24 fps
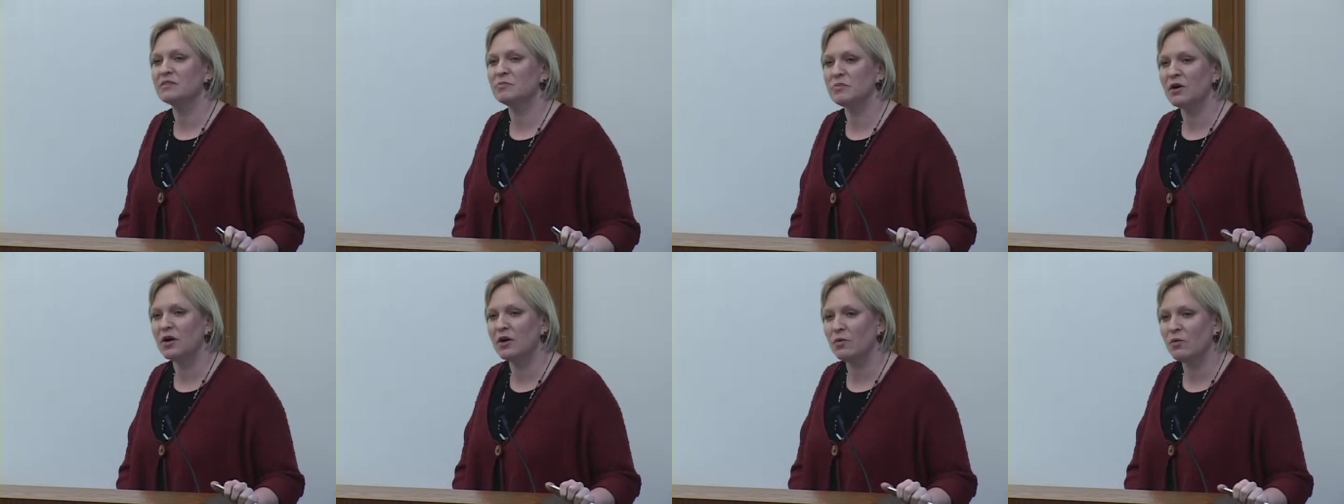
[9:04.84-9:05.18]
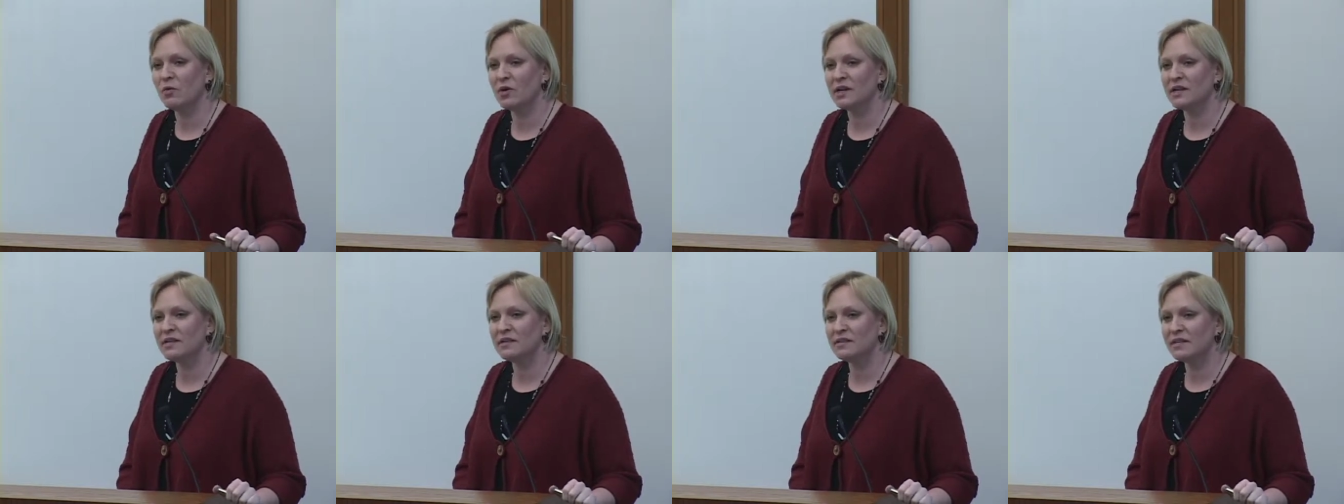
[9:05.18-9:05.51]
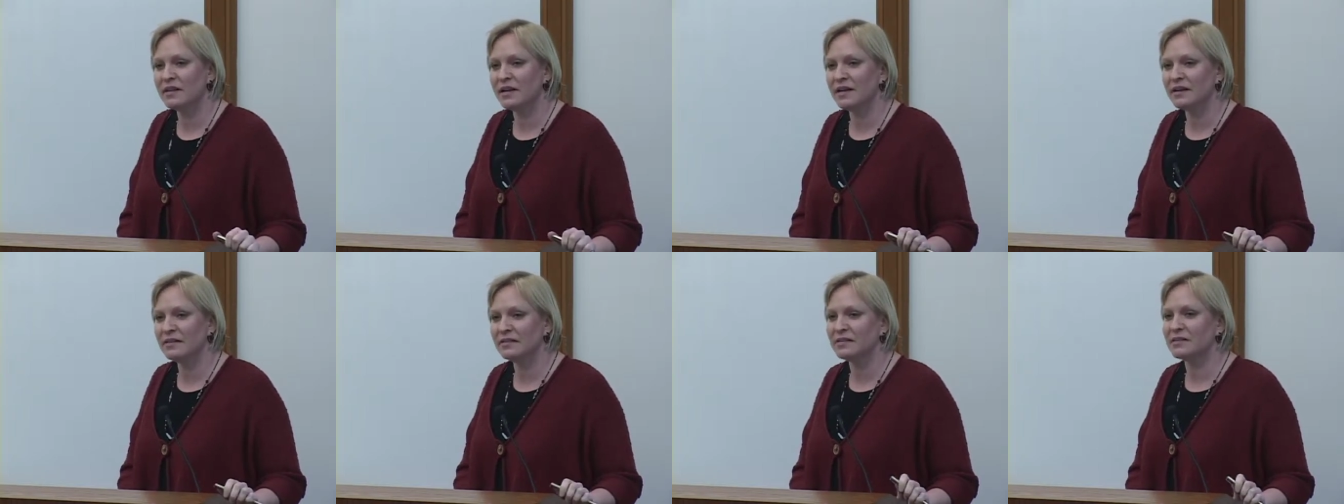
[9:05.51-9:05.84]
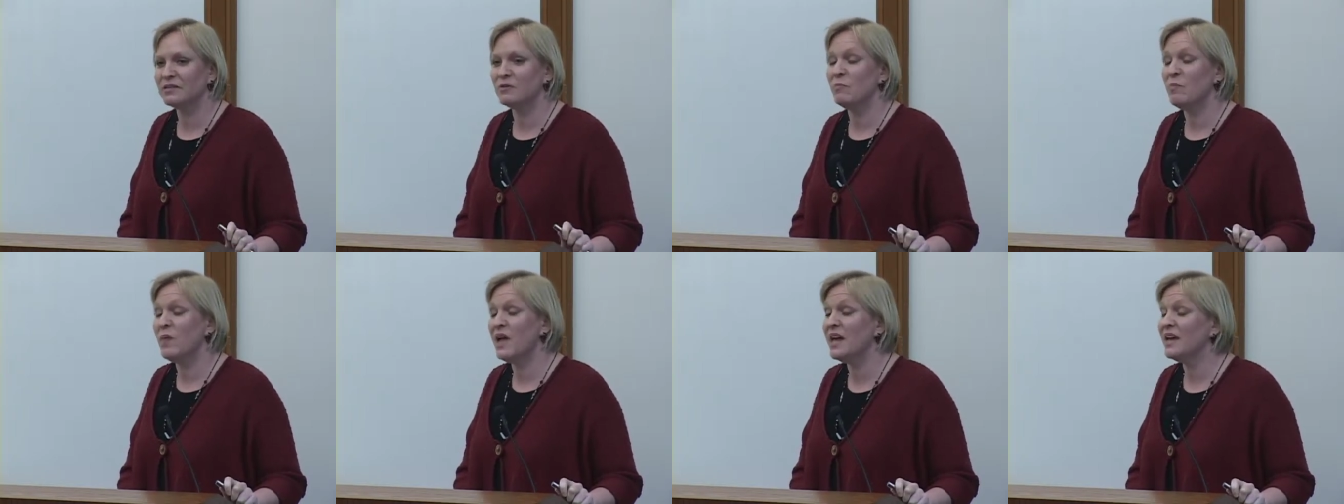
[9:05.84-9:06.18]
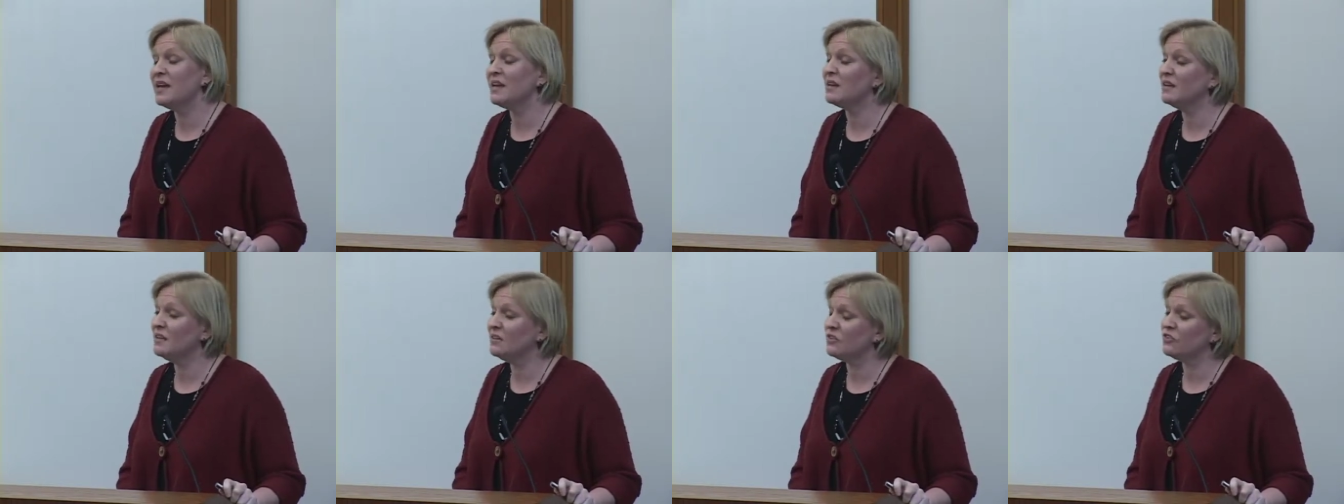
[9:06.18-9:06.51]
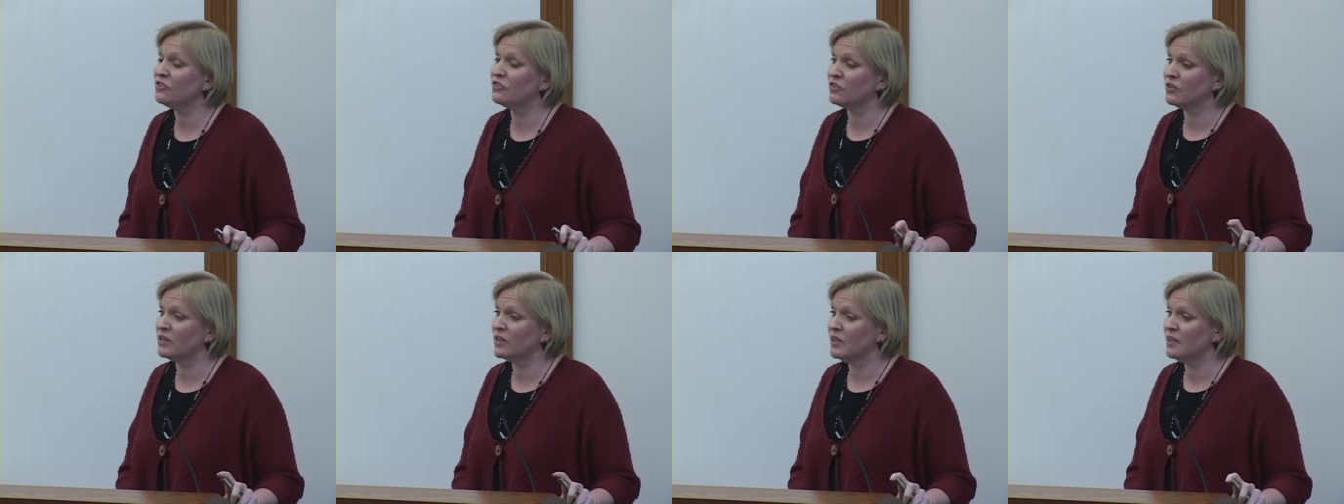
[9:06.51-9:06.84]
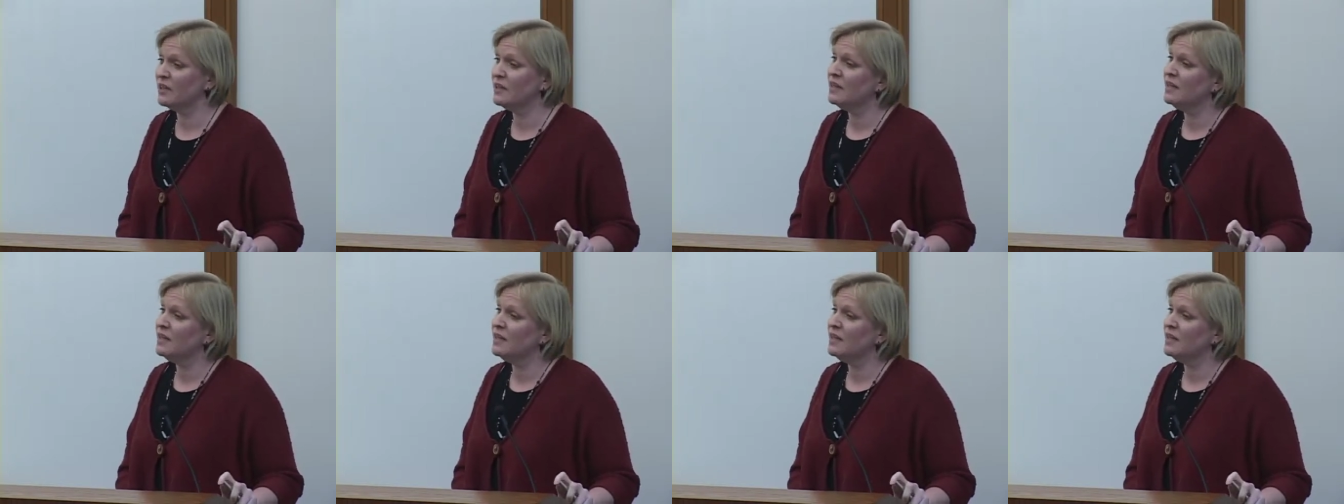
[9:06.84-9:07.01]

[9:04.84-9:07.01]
about what it takes to make history